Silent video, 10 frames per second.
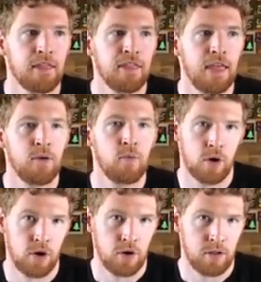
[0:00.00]
They
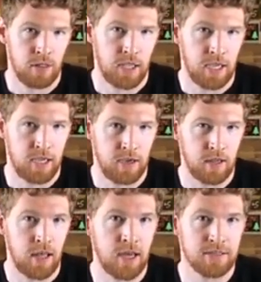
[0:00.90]
were, like a
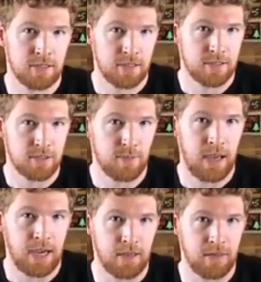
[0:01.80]
lot of citizens
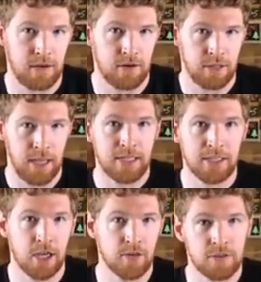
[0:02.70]
back in the early
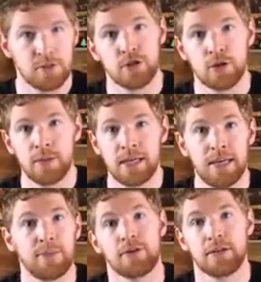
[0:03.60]
1800s, German
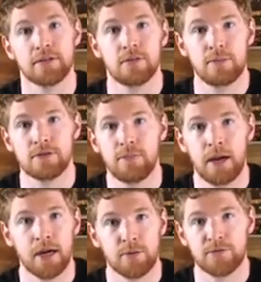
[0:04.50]
immigrants. So Mr.
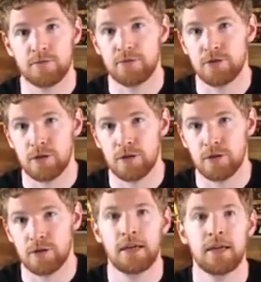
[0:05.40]
Becker was from
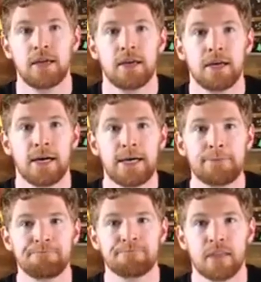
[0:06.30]
Germany,
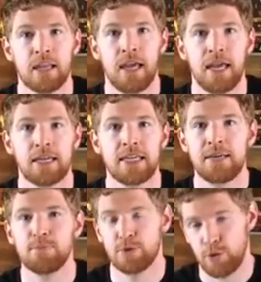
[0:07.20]
and he
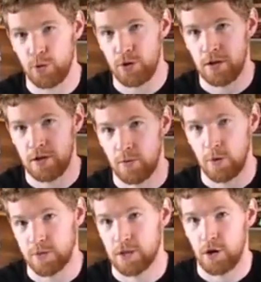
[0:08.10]
brewed what
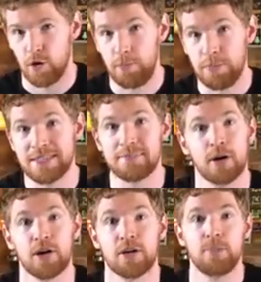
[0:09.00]
was called
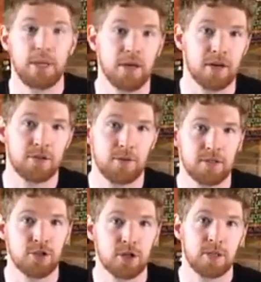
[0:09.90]
Bismarck beer. So it was a
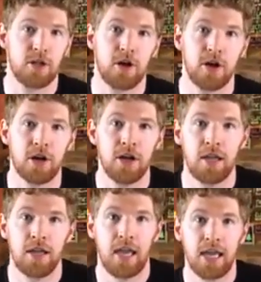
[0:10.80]
German lager,
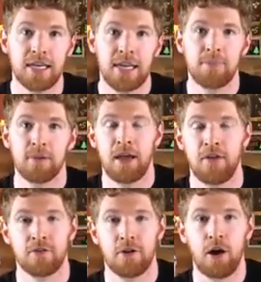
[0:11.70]
and he named it
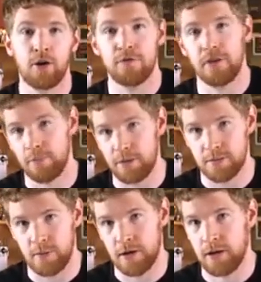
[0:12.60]
after Otto von
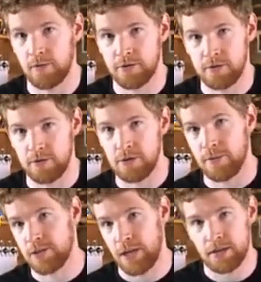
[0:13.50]
Bismarck, which was the
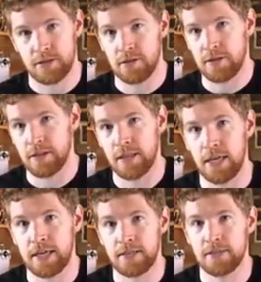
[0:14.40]
German chancellor in the late